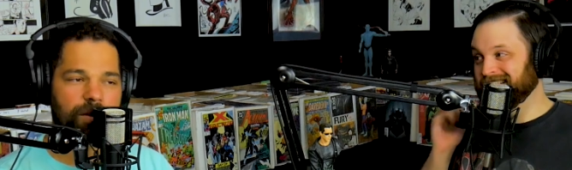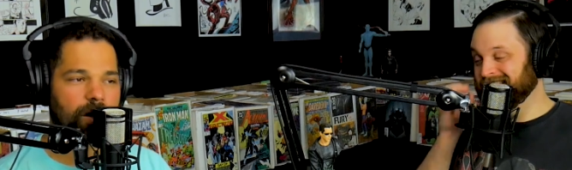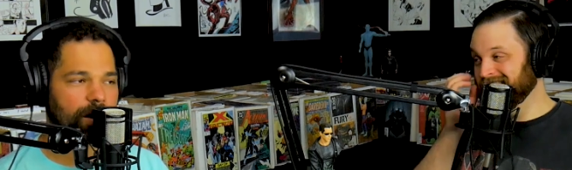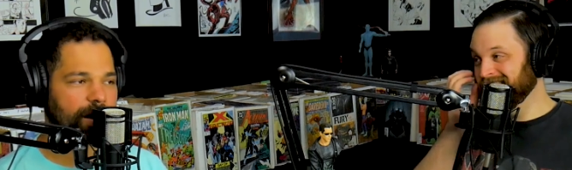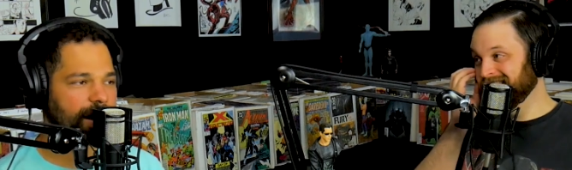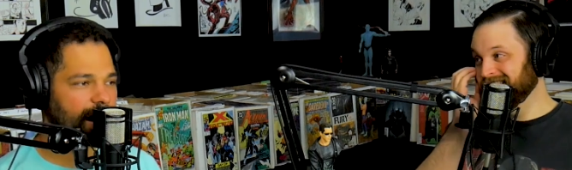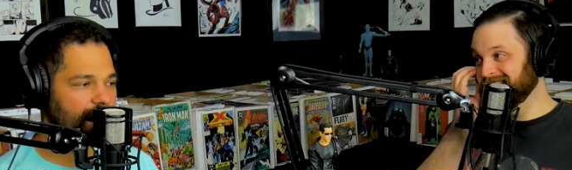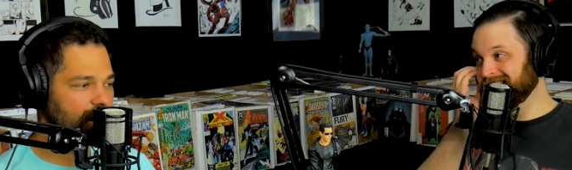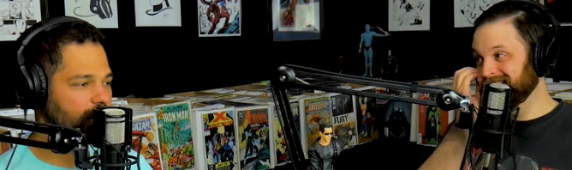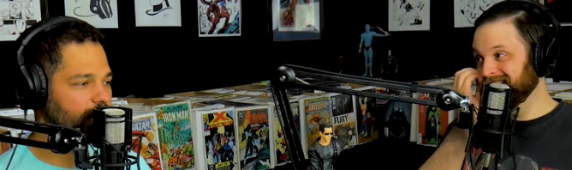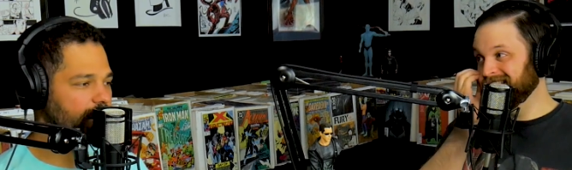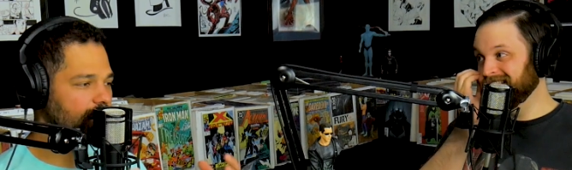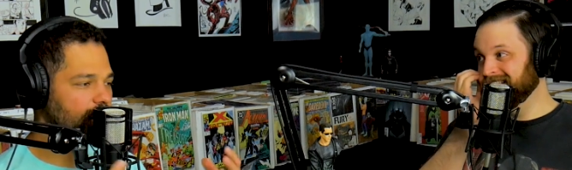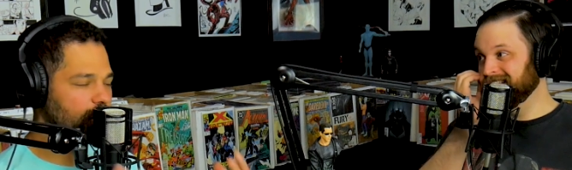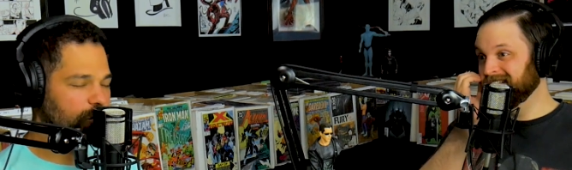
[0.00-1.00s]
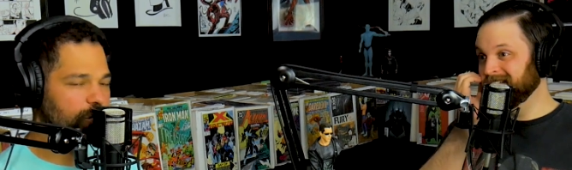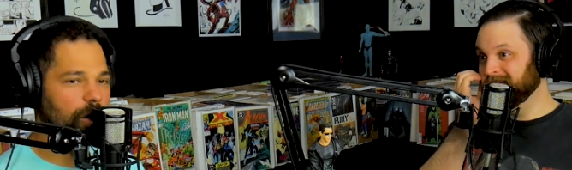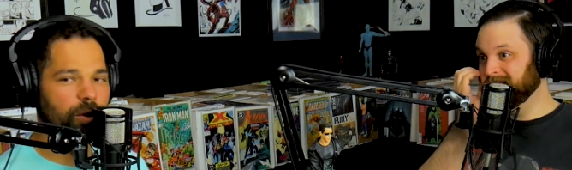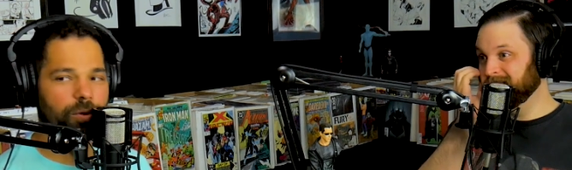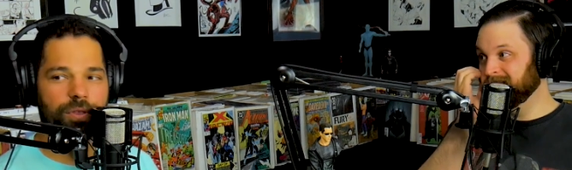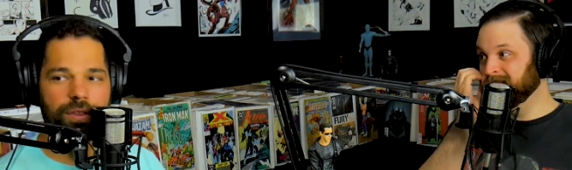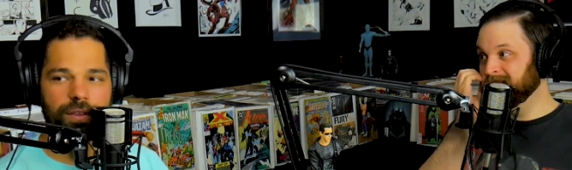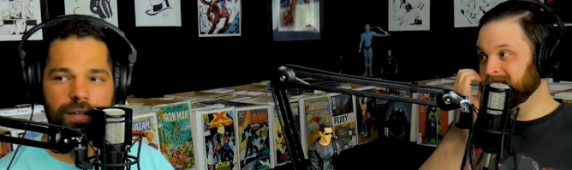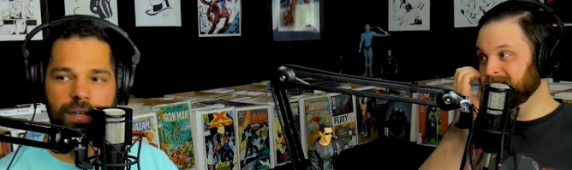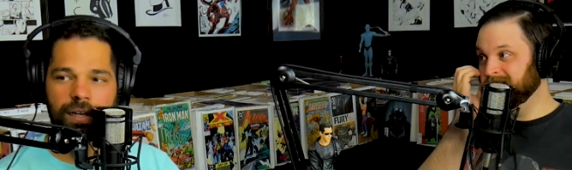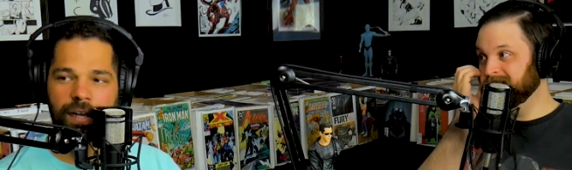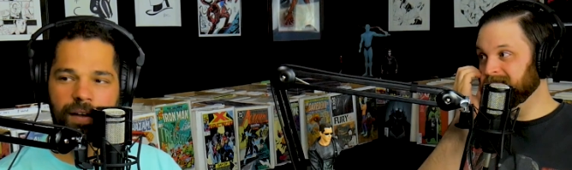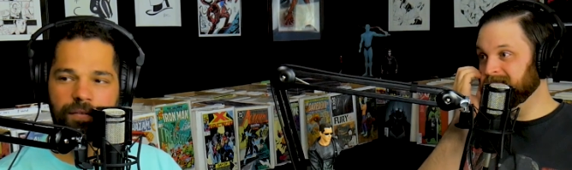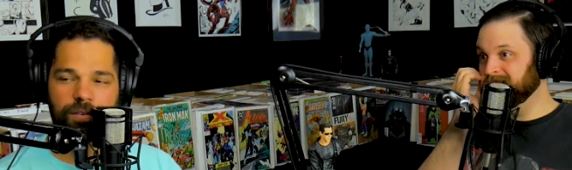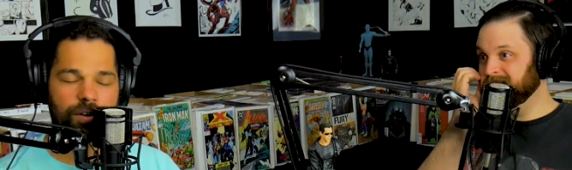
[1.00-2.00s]
Speaker 1: of gargantuan growth
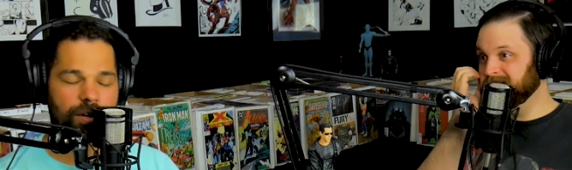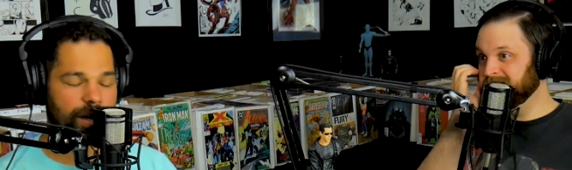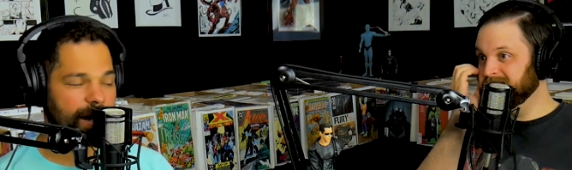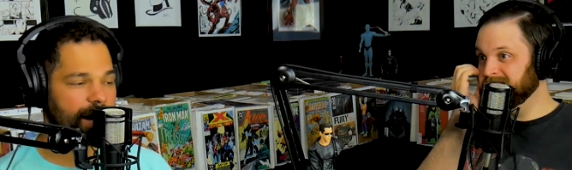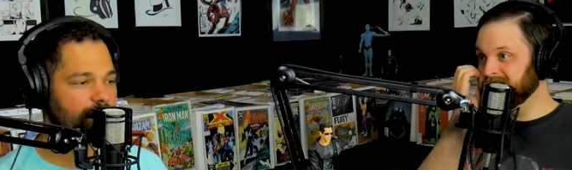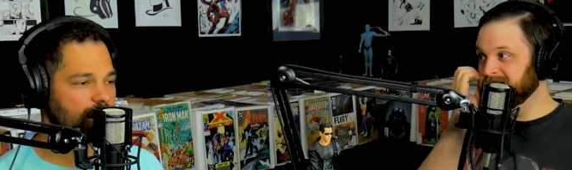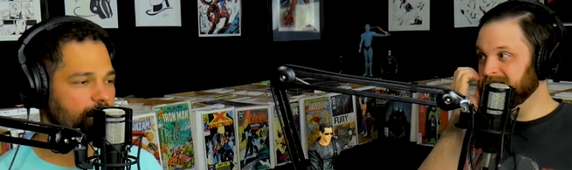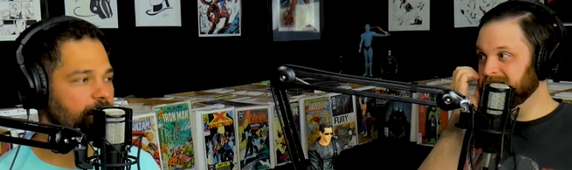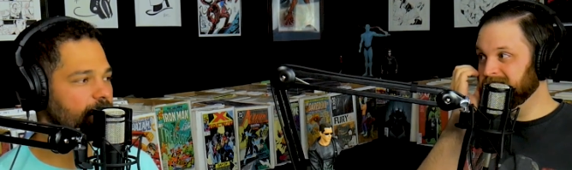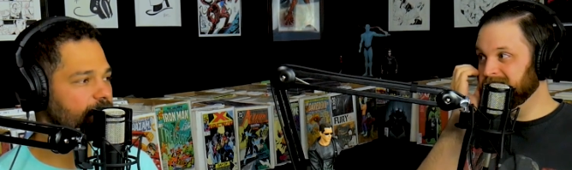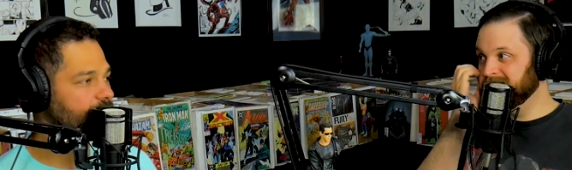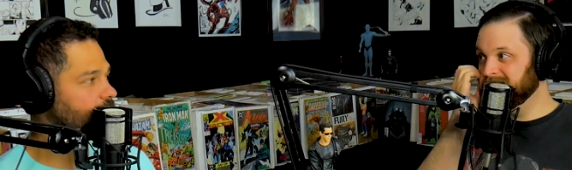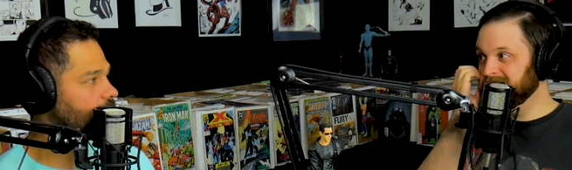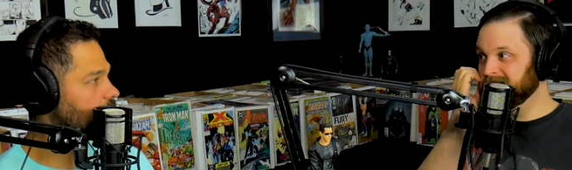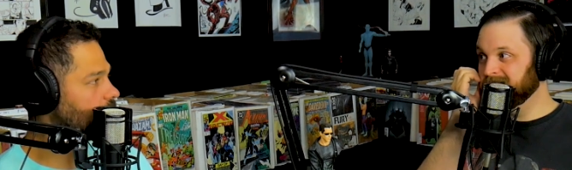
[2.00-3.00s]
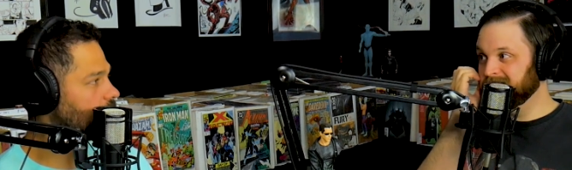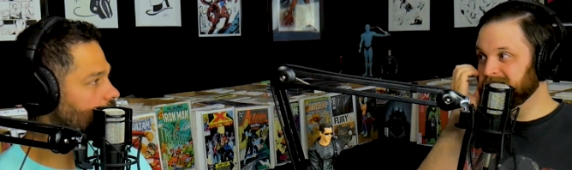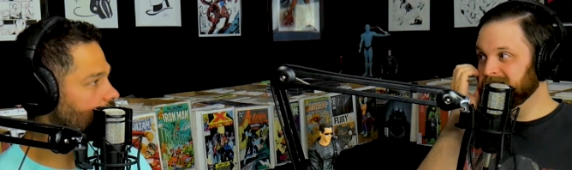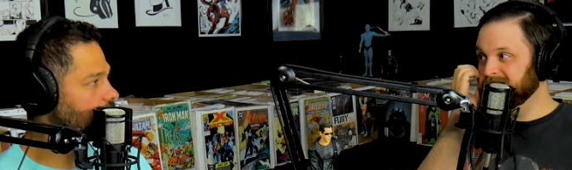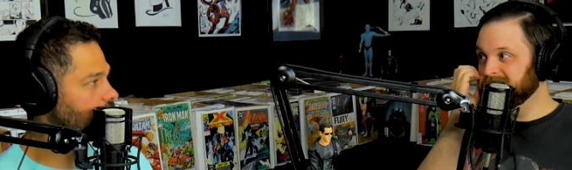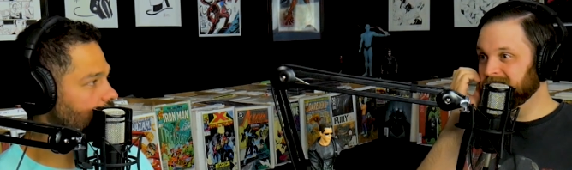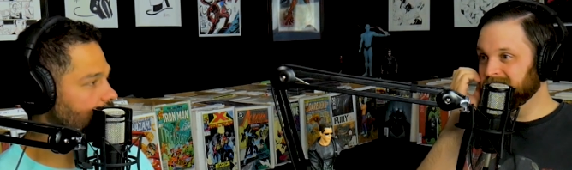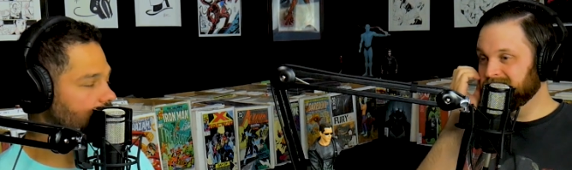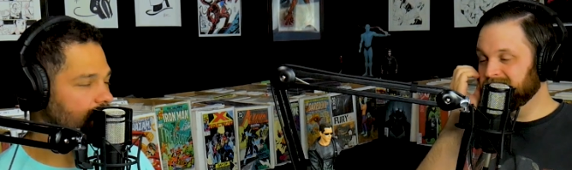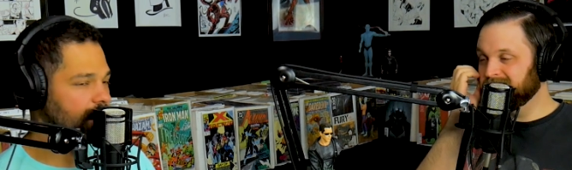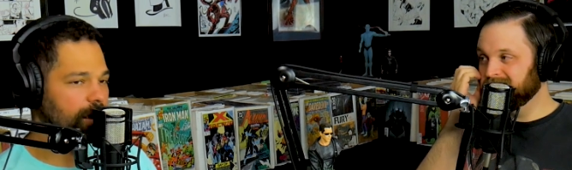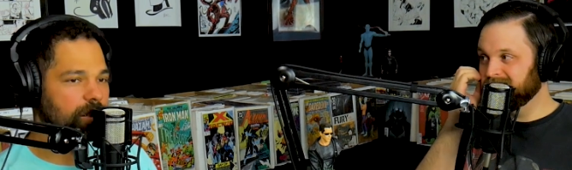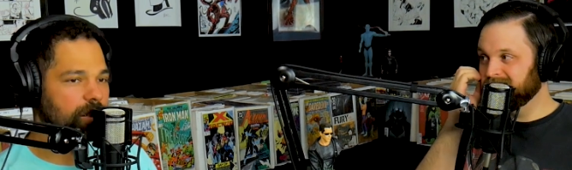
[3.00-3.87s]
after an announcement for an